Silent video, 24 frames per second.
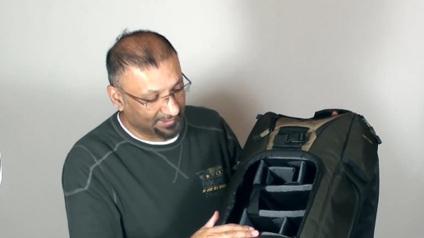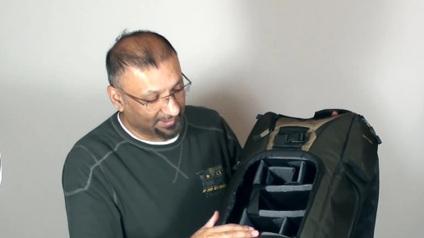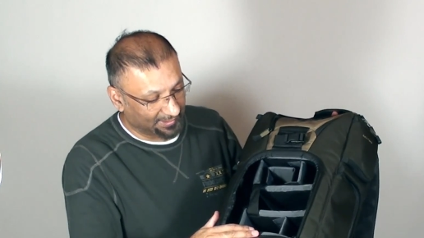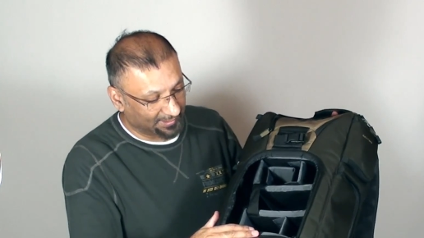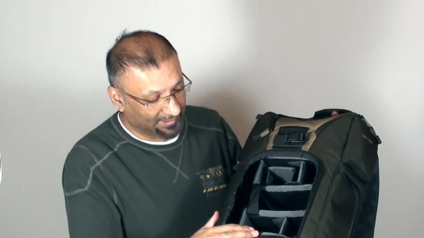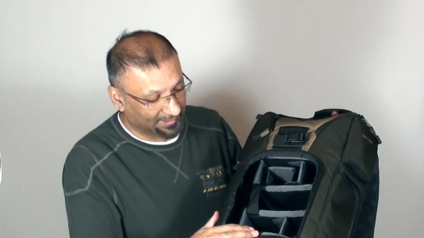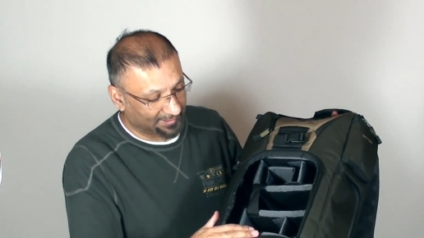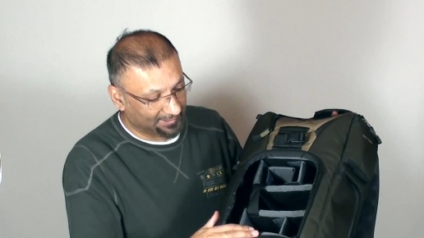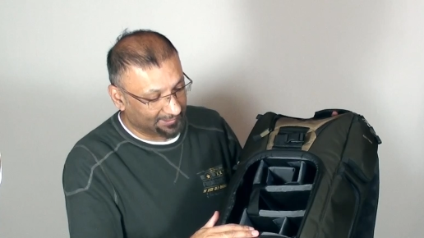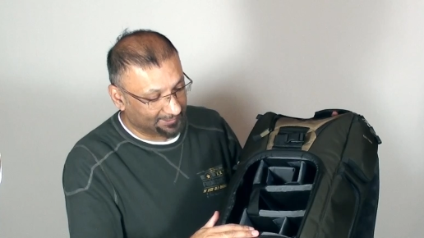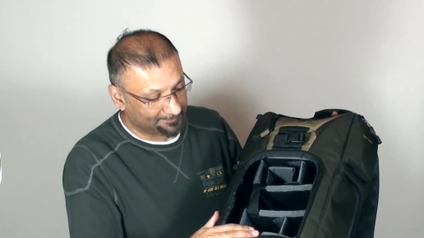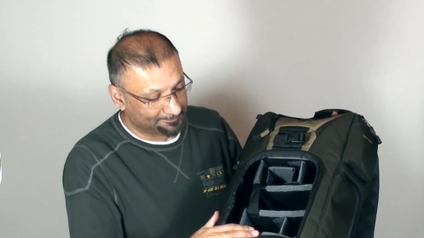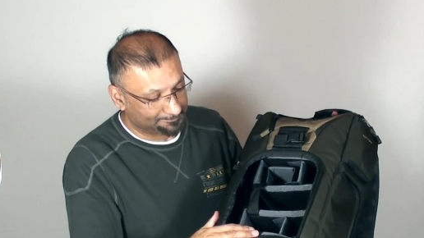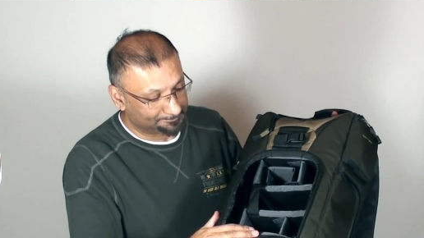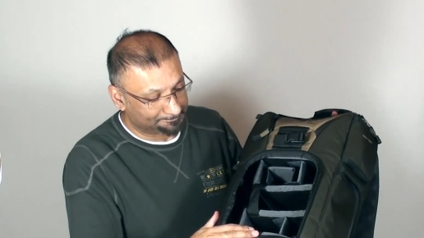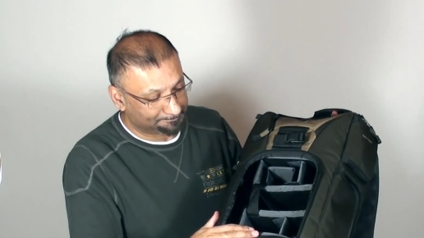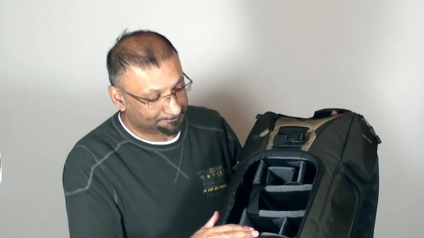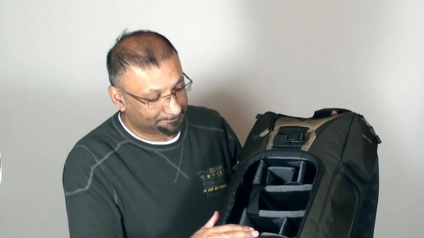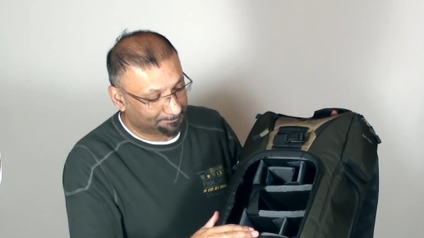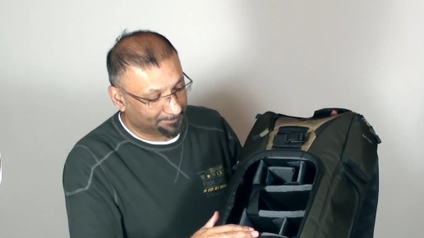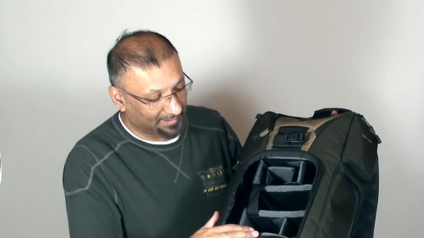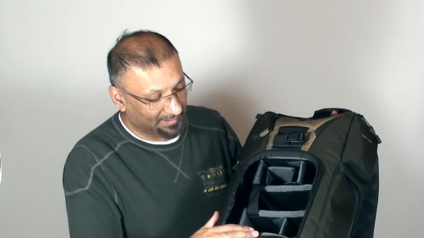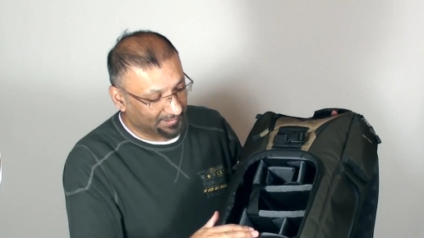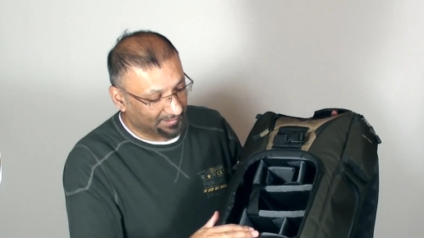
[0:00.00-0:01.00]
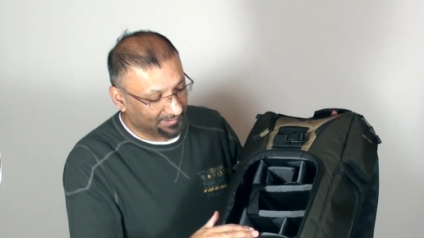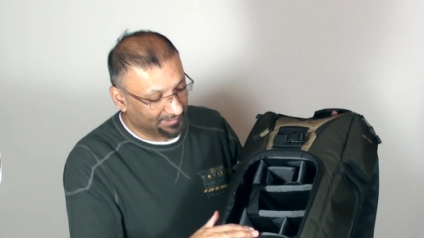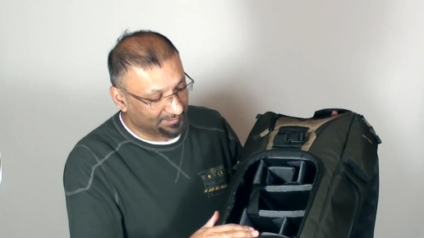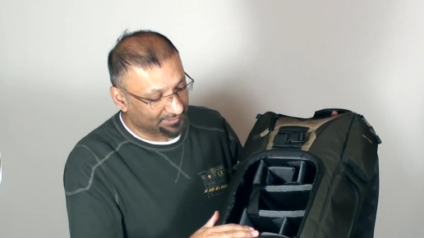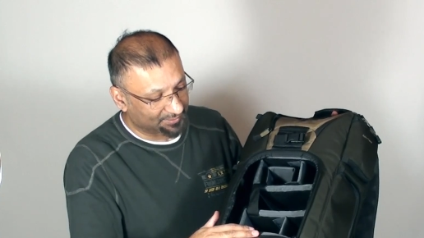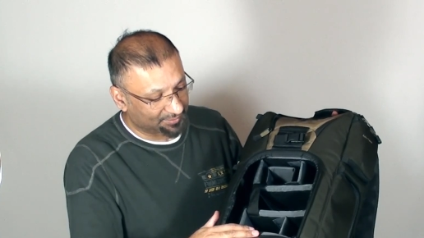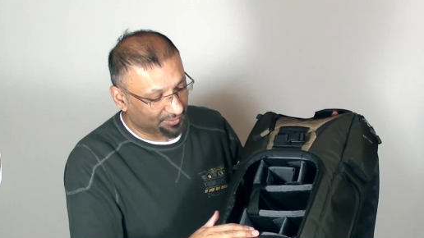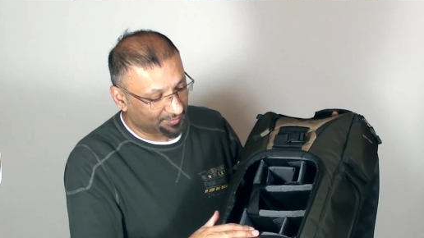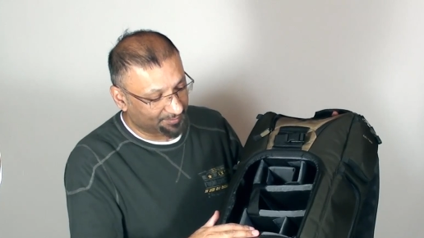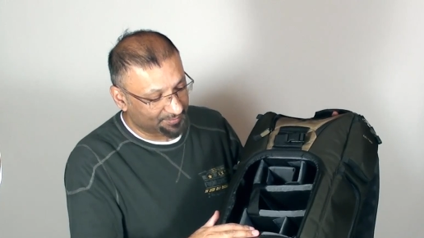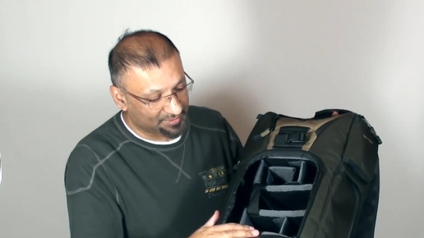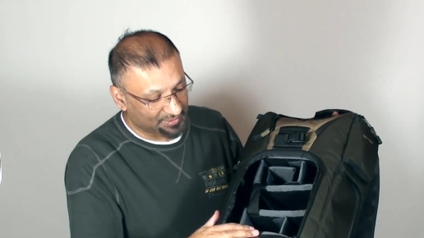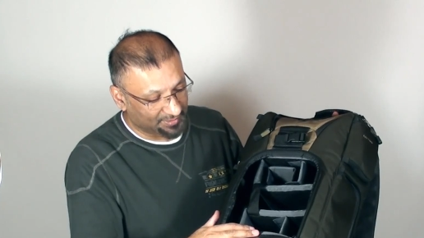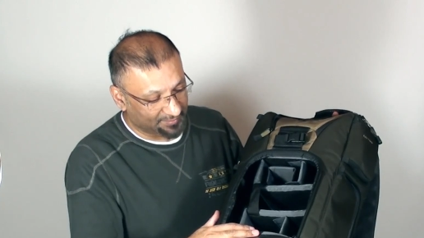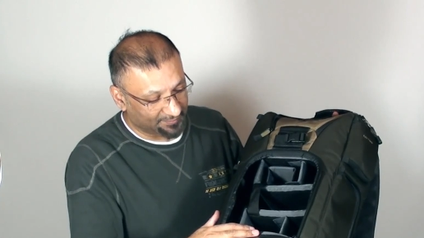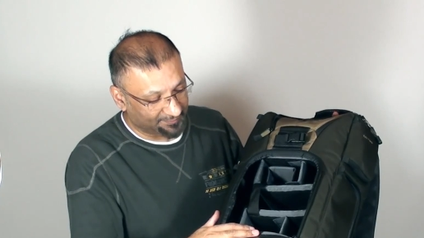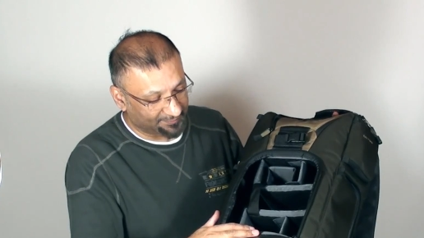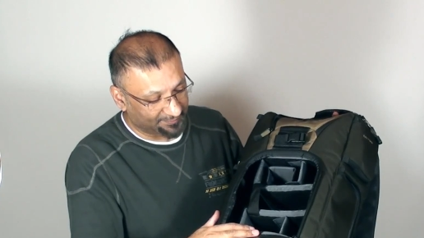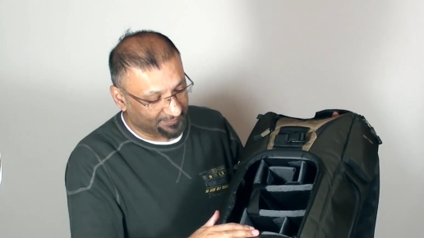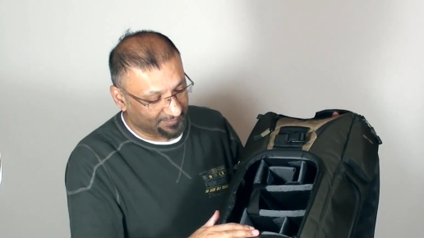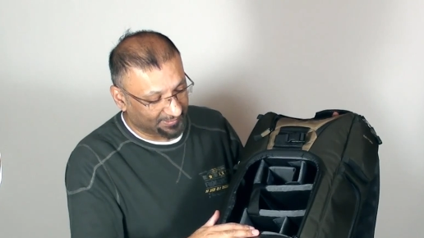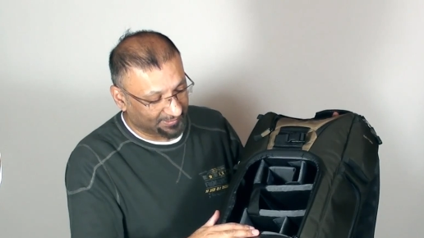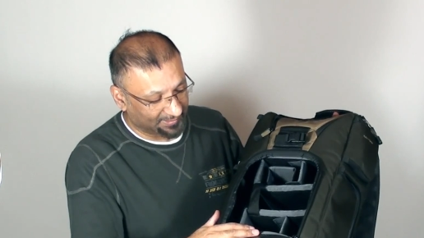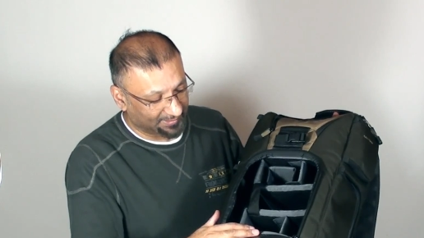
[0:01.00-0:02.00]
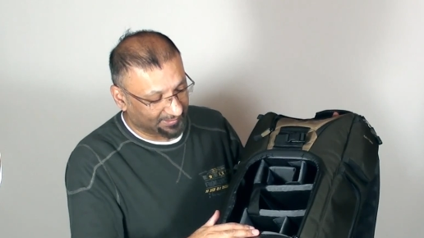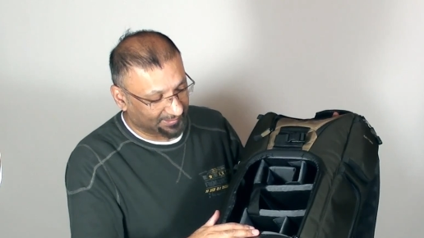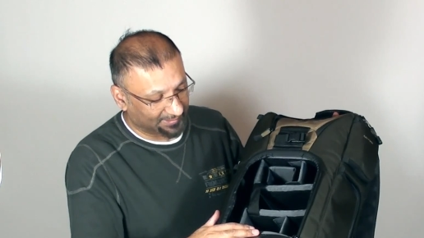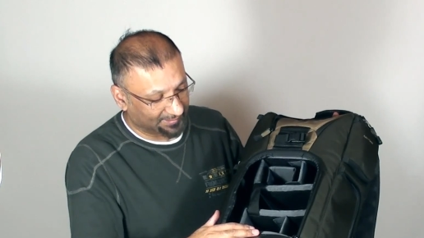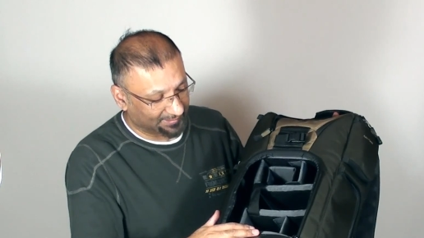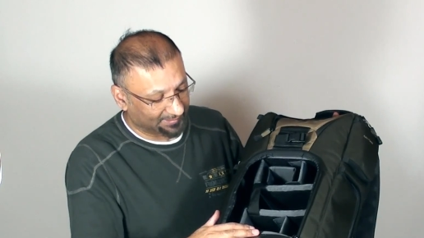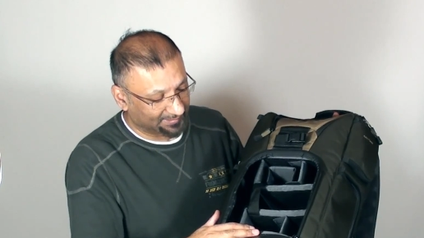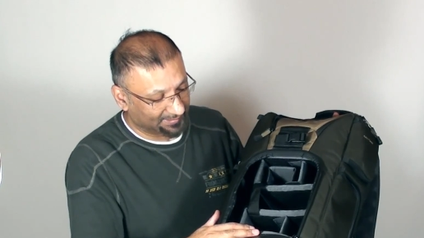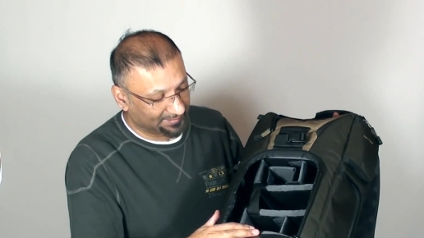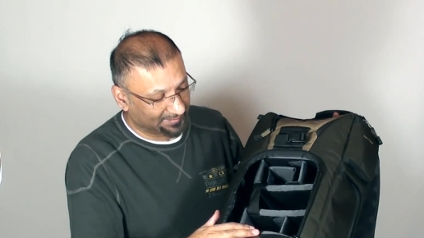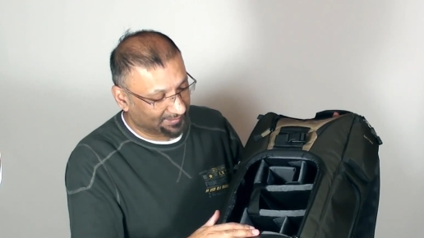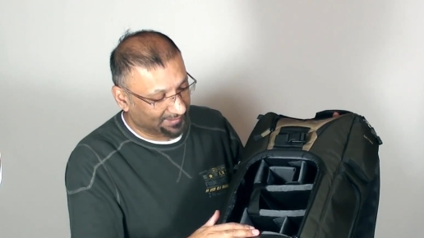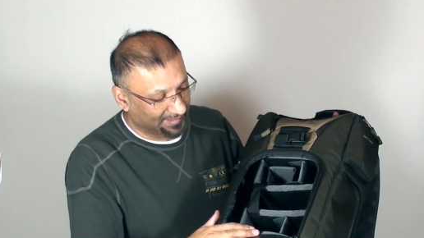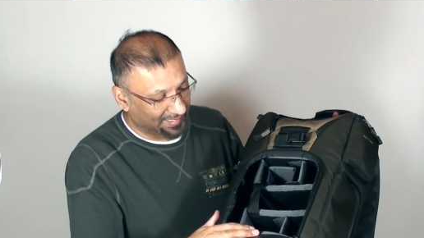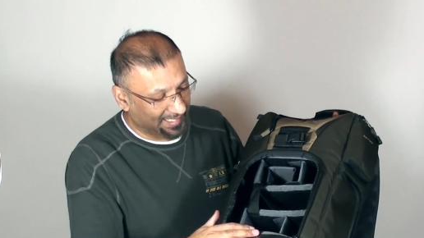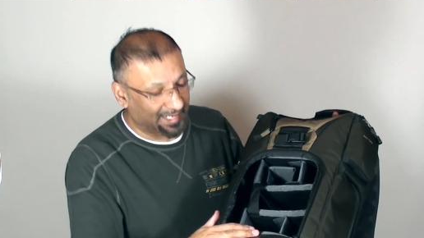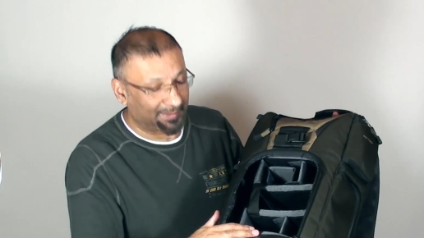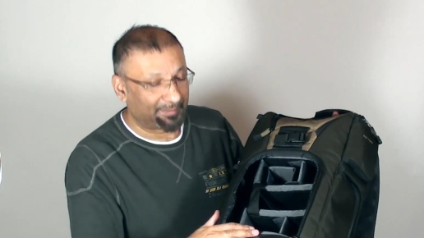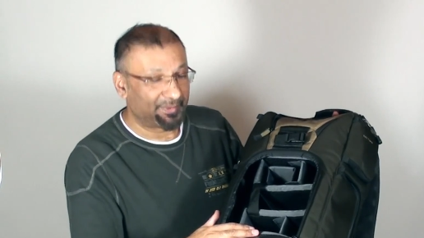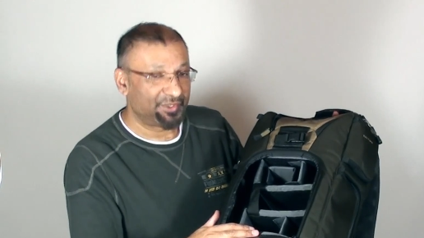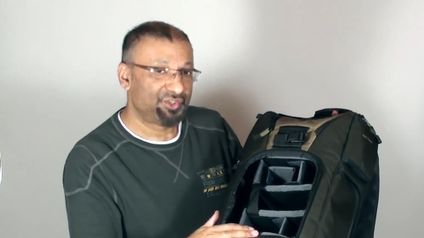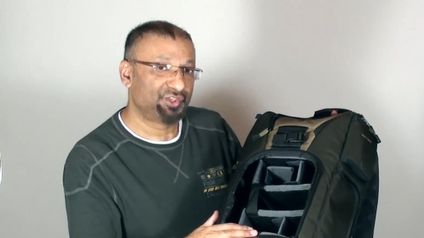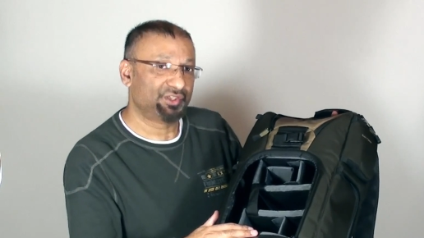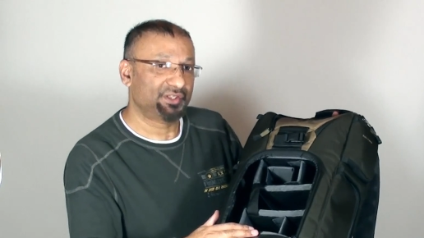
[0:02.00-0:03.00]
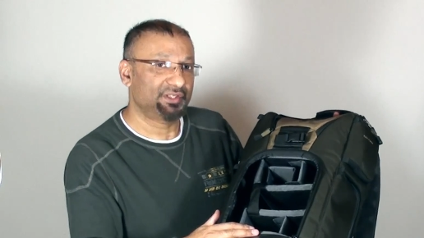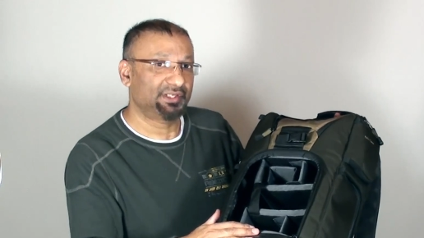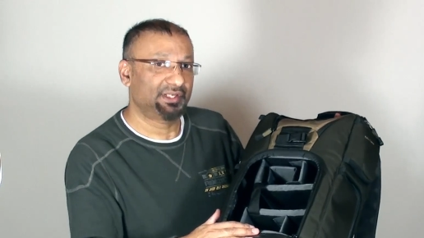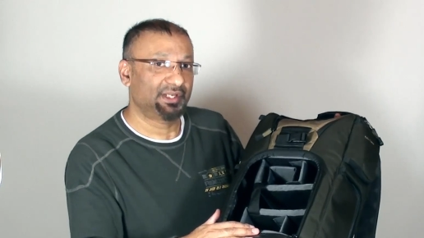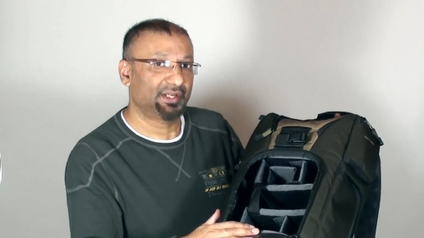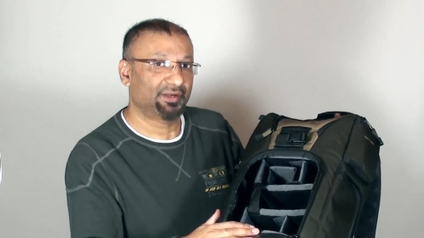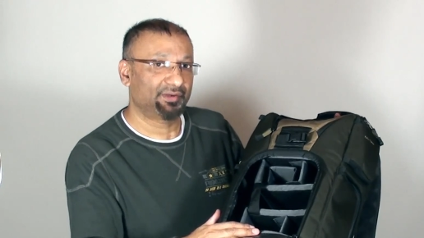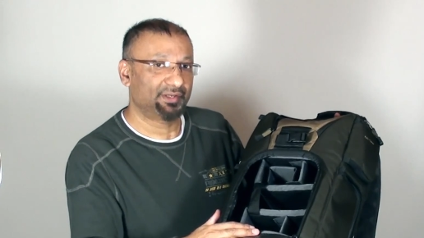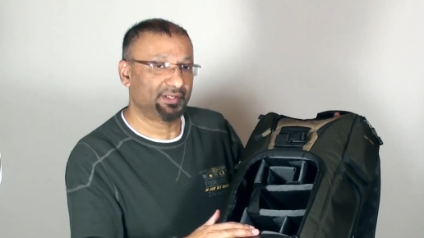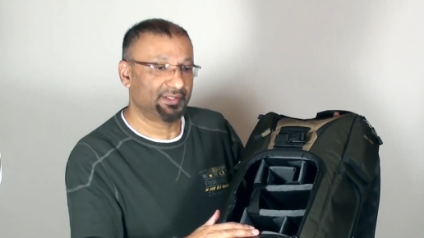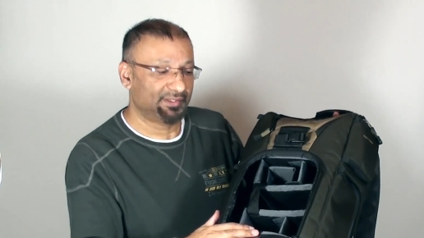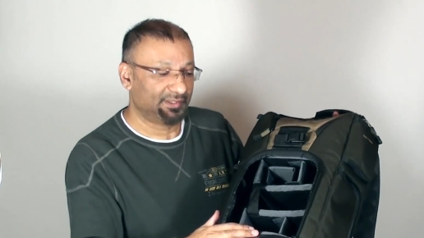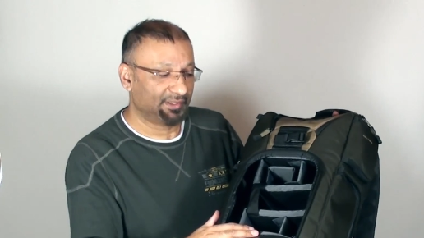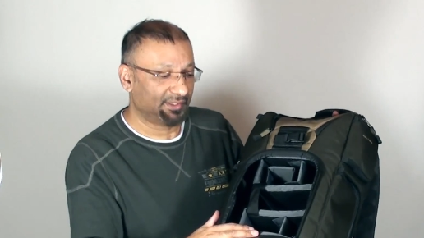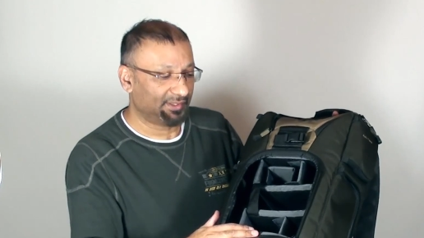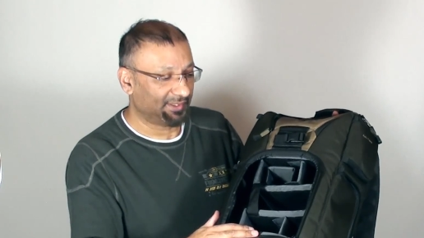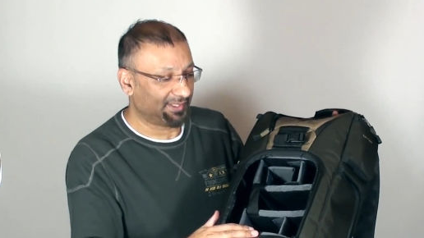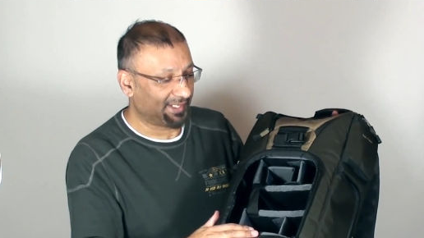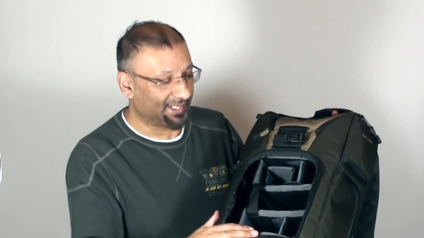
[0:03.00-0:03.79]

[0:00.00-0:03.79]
In terms of how much you can carry in there,